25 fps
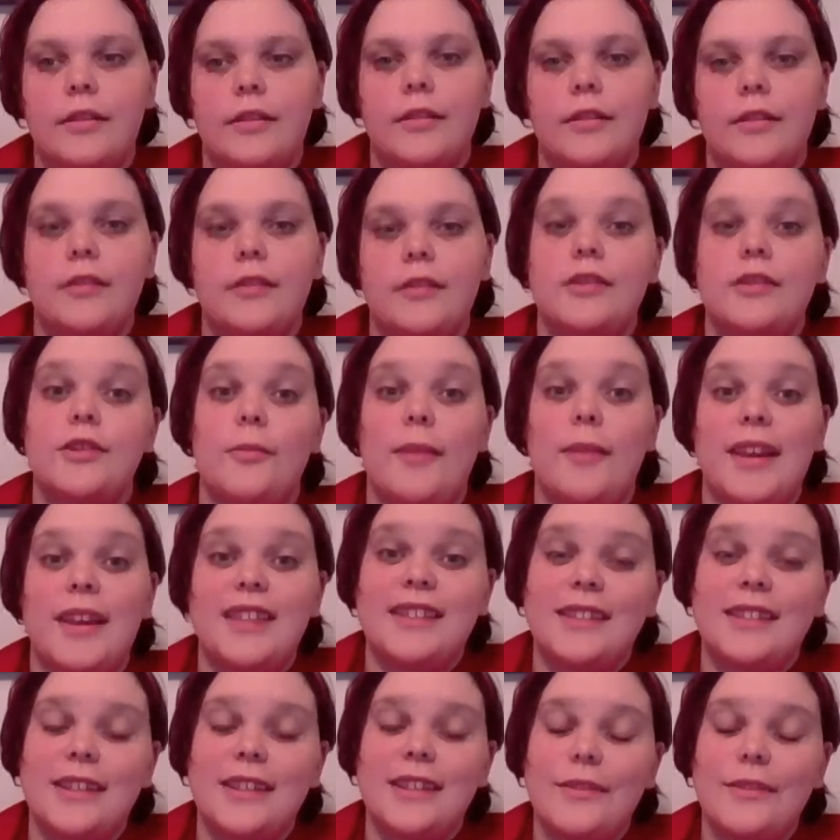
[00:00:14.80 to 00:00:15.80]
So
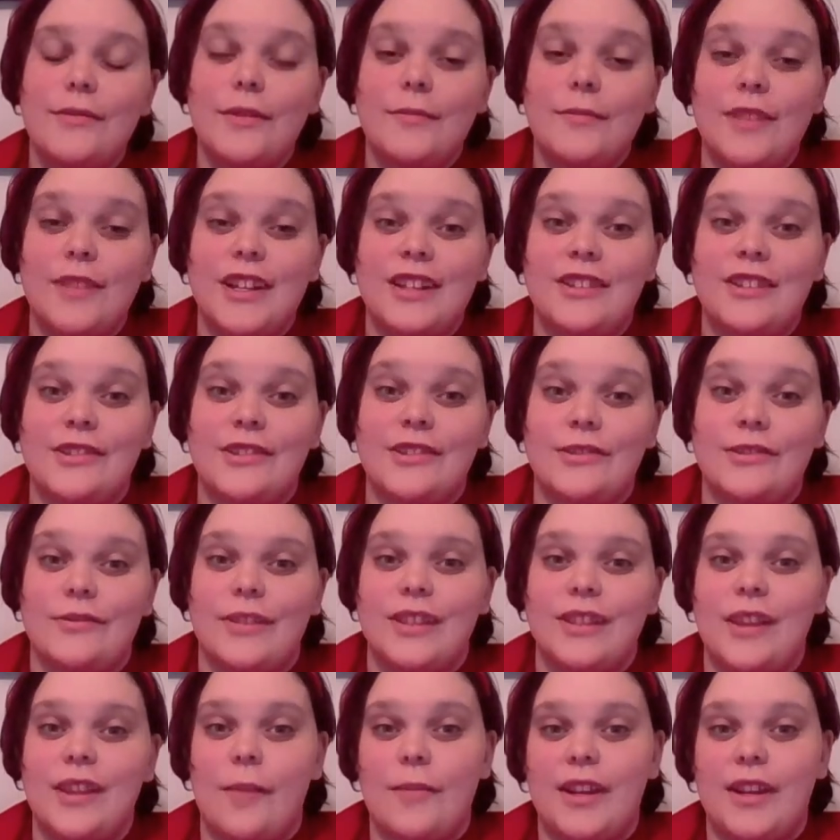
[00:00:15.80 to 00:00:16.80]
basically what I'm going to do
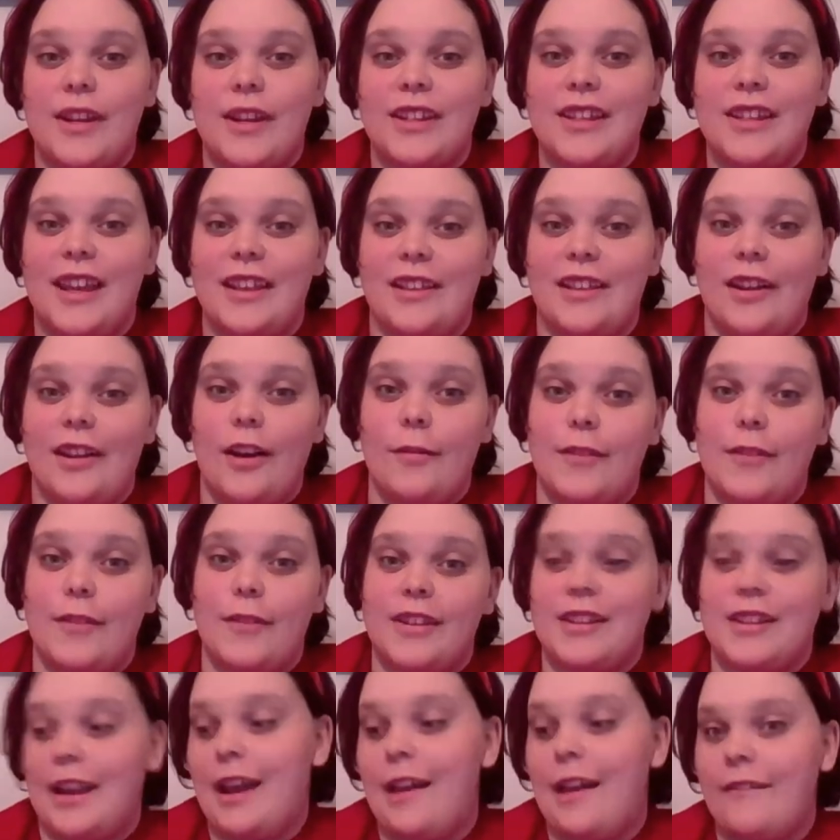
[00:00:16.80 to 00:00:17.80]
is I'm going to take the
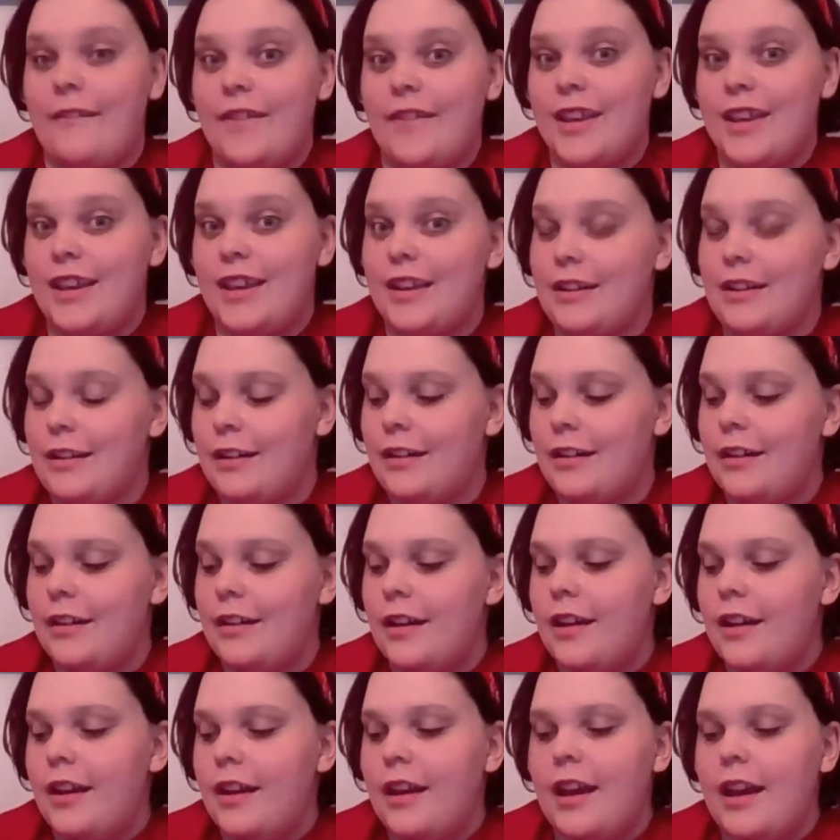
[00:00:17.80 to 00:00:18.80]
comics I have here
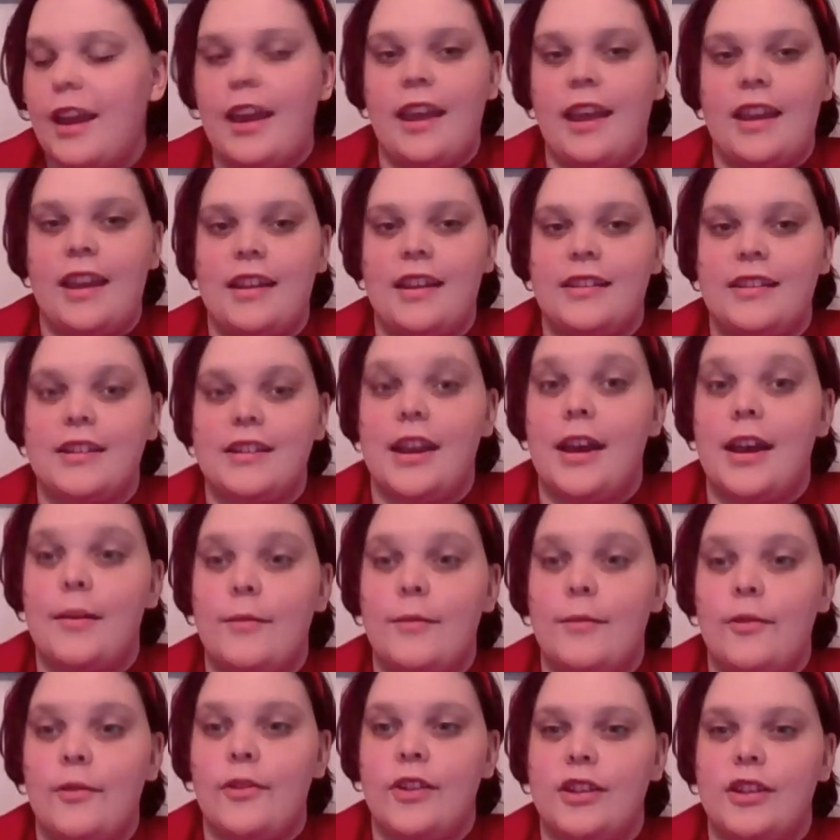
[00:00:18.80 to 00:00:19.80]
and I'm
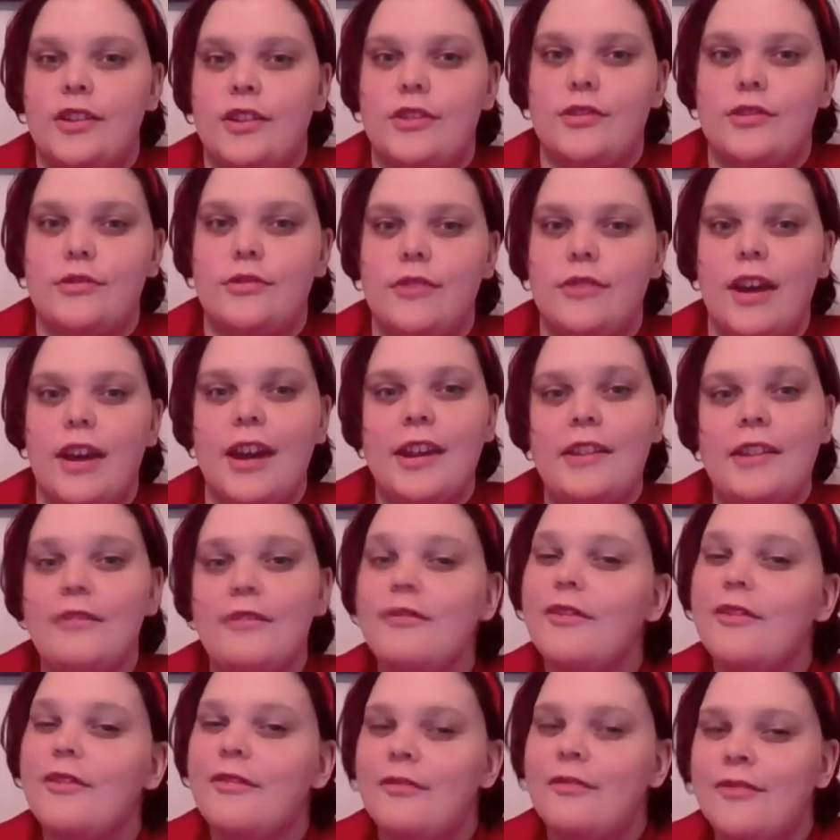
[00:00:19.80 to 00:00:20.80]
going to kind
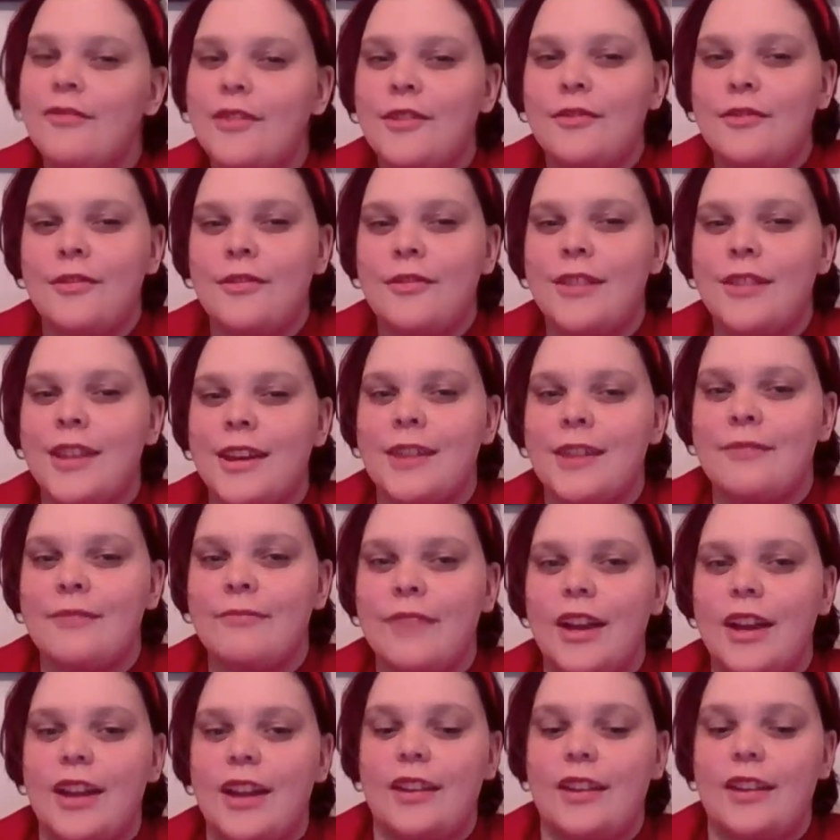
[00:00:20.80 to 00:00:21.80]
of review them,
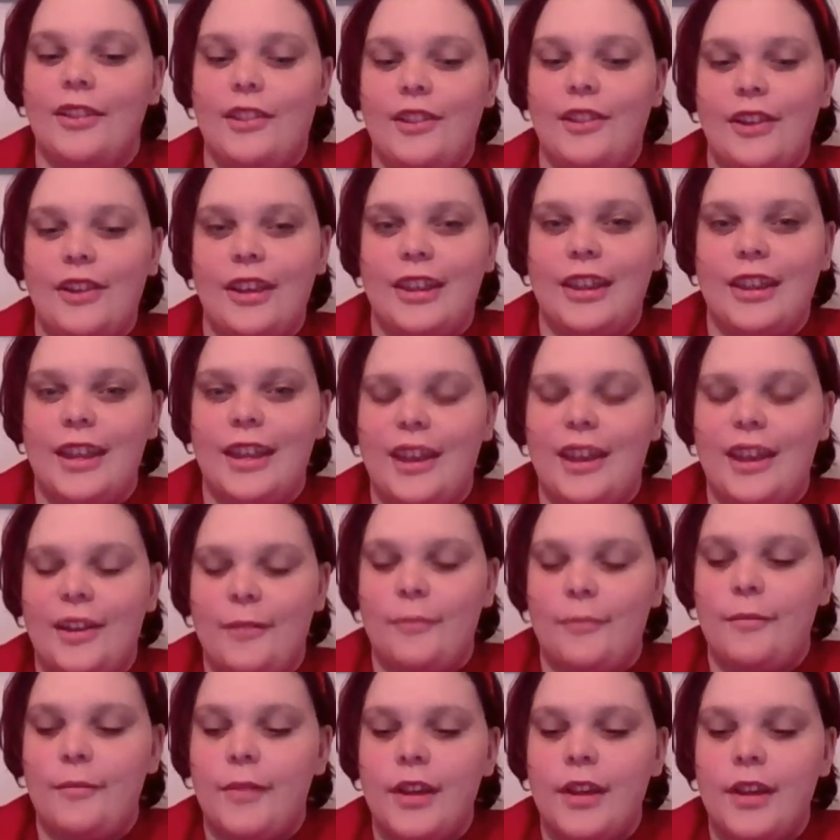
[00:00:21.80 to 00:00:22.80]
kind of look at
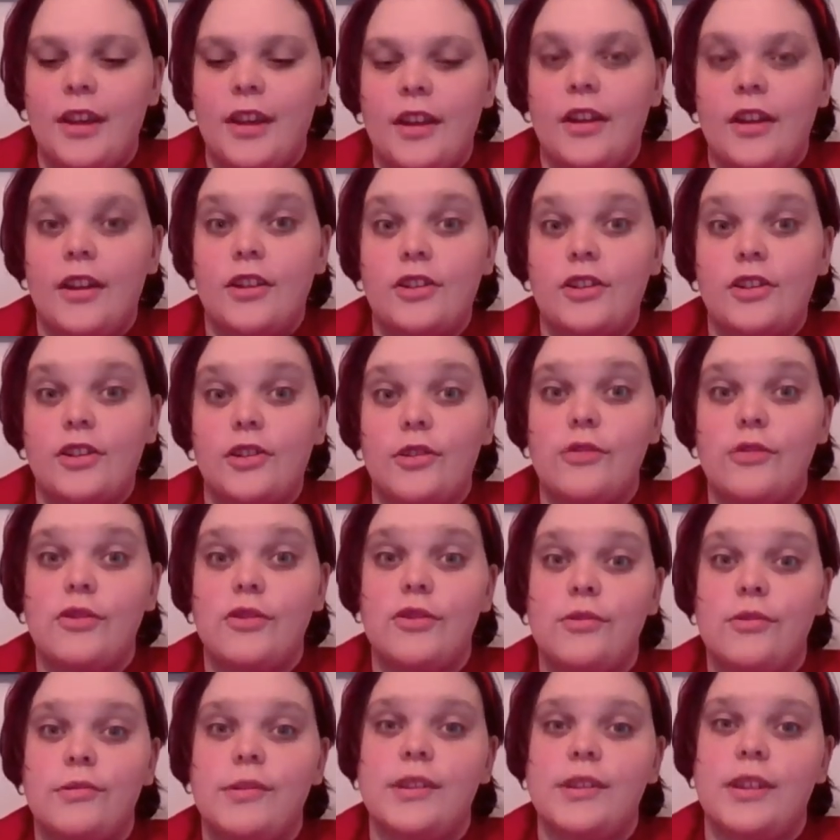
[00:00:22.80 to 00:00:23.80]
them, show
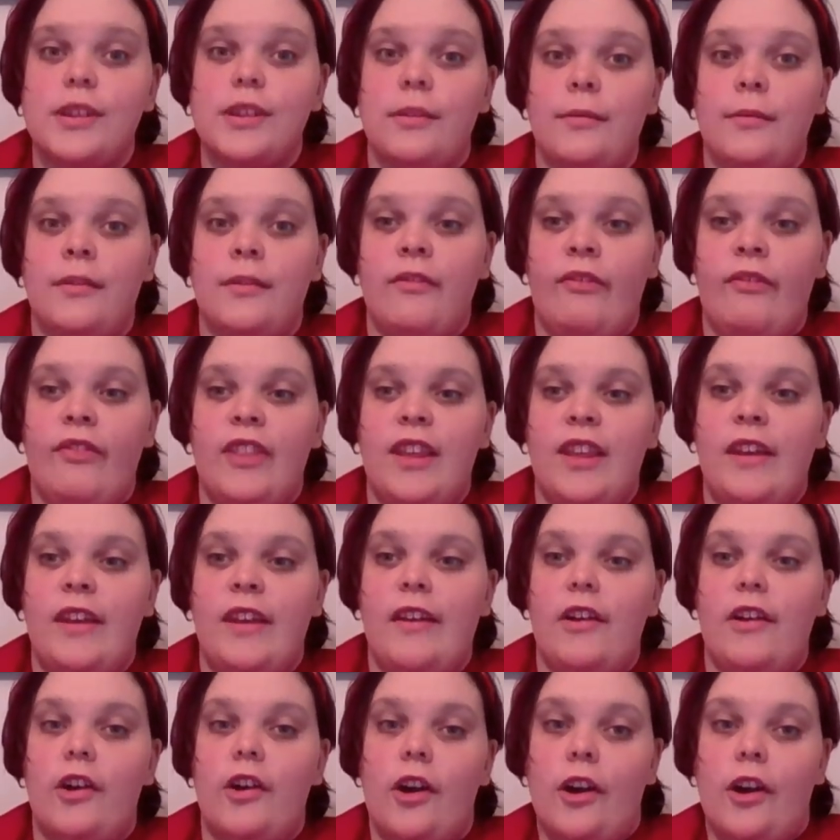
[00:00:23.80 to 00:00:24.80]
you some of the
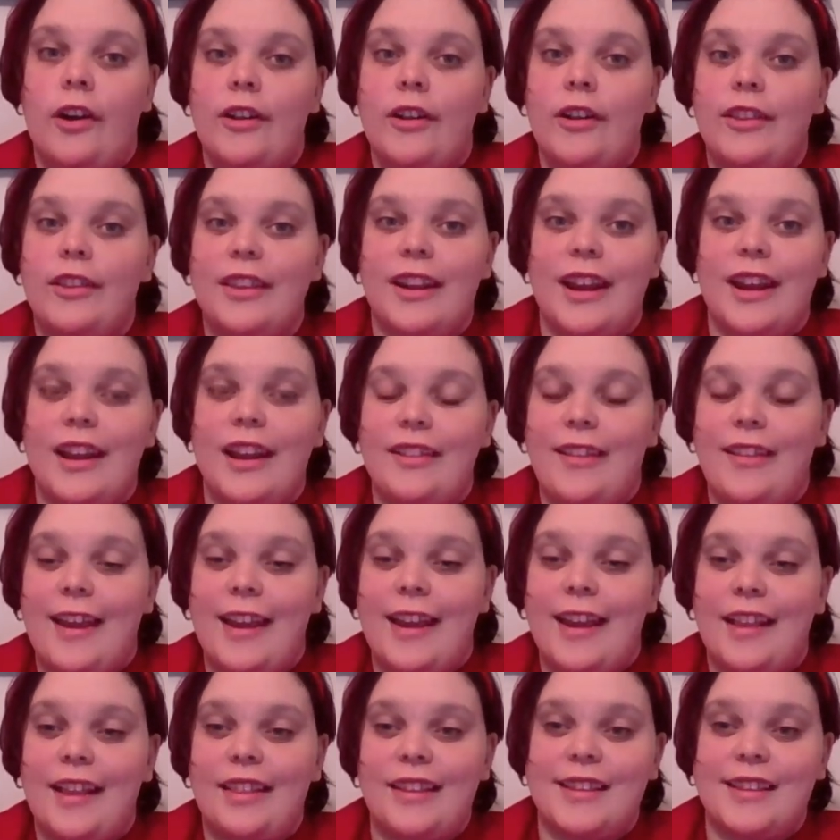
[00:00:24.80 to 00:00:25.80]
art that I
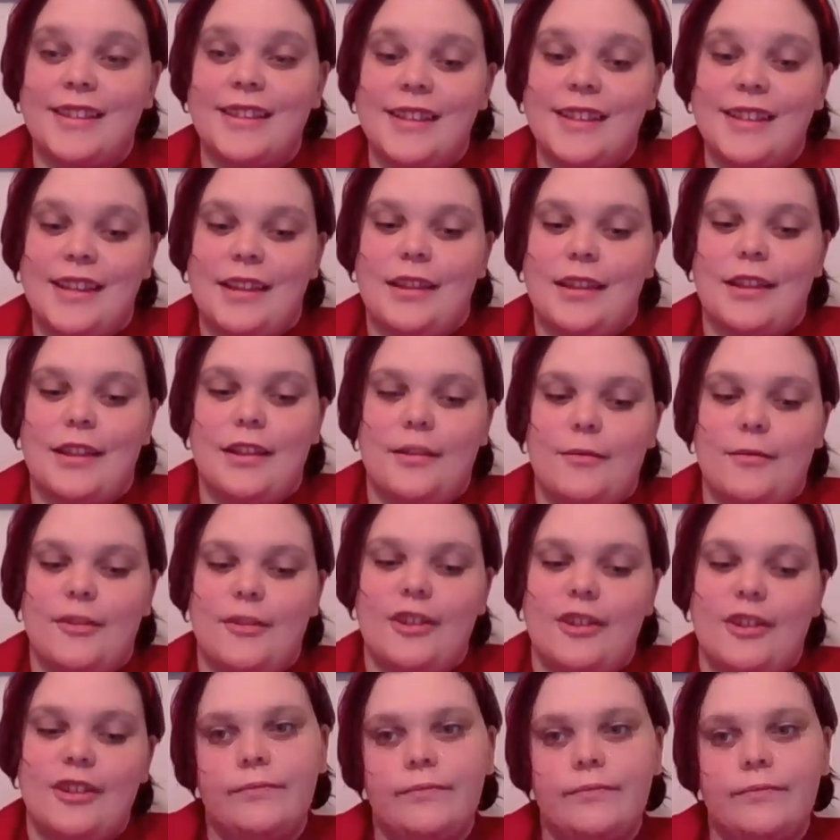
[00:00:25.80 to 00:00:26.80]
like that's in the
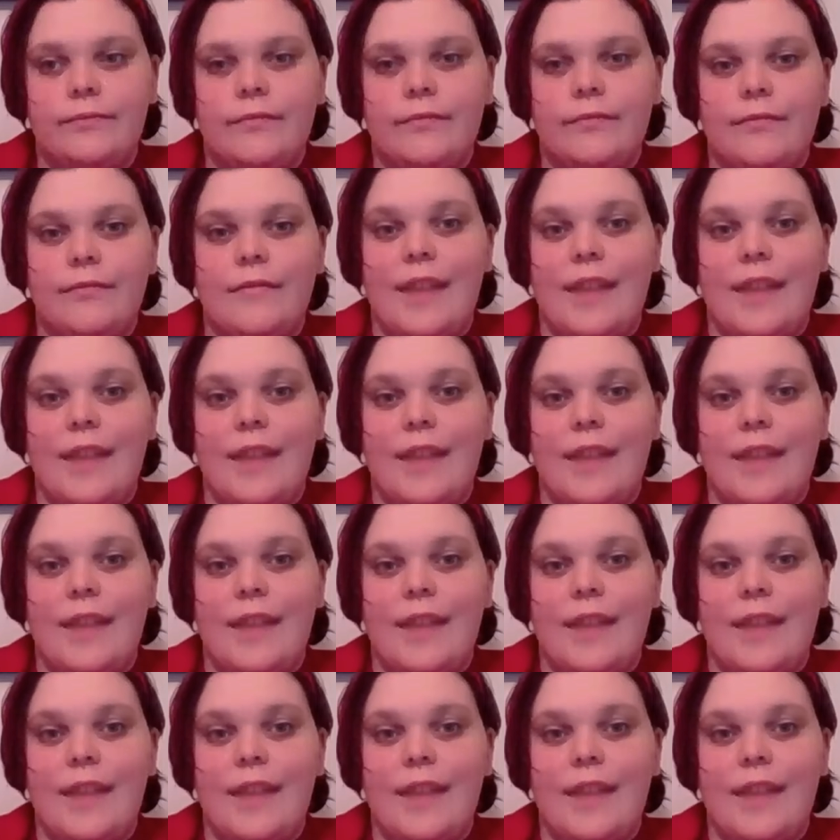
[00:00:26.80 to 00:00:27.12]
books.